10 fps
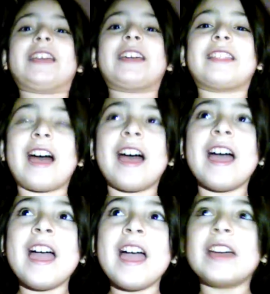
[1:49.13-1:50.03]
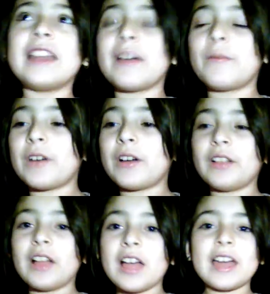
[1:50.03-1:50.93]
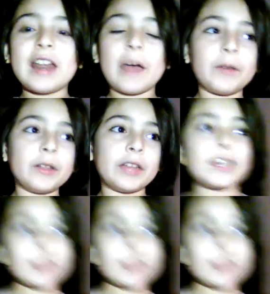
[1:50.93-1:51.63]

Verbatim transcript: like that, and I fell, and I fell like